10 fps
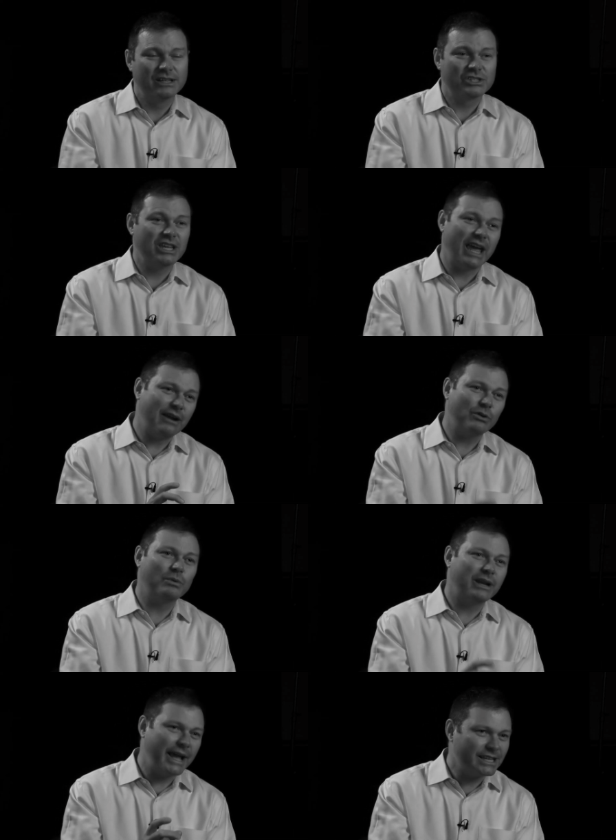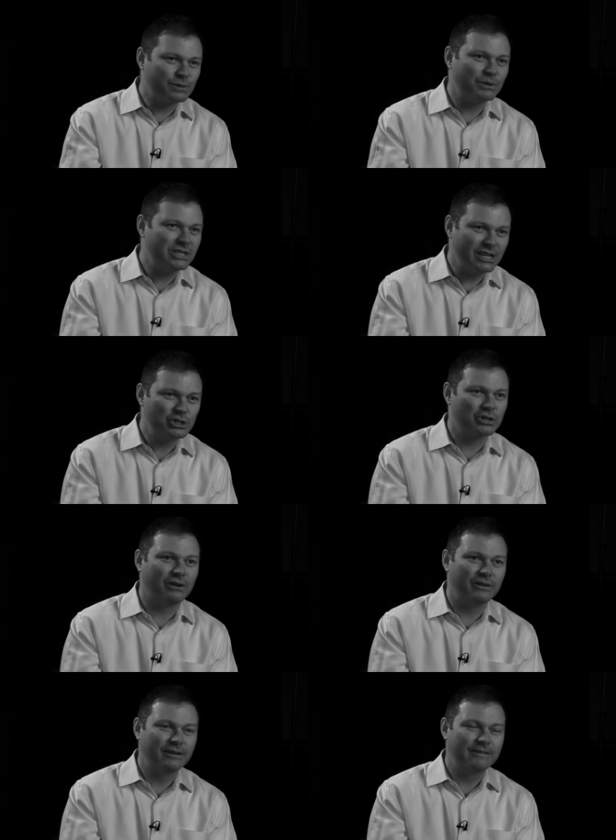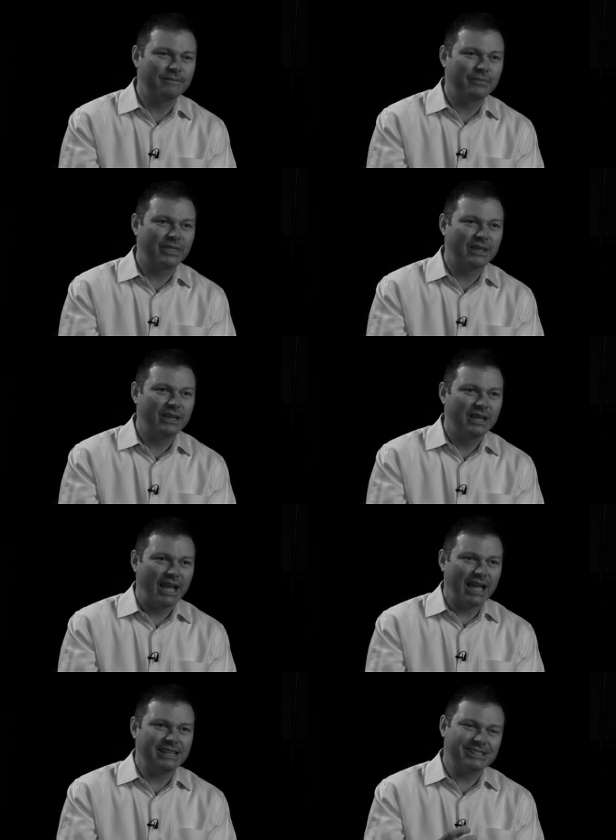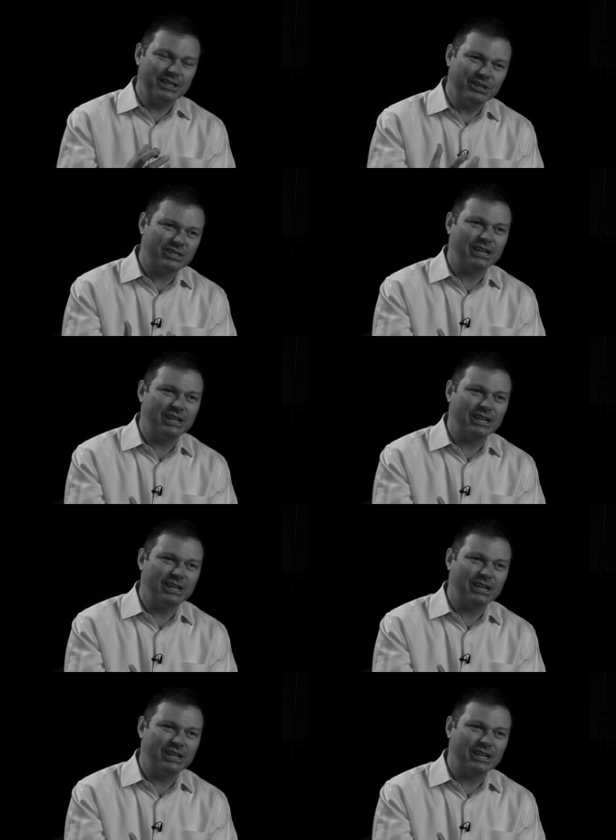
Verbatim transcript: See, everyone has potential. And it's in this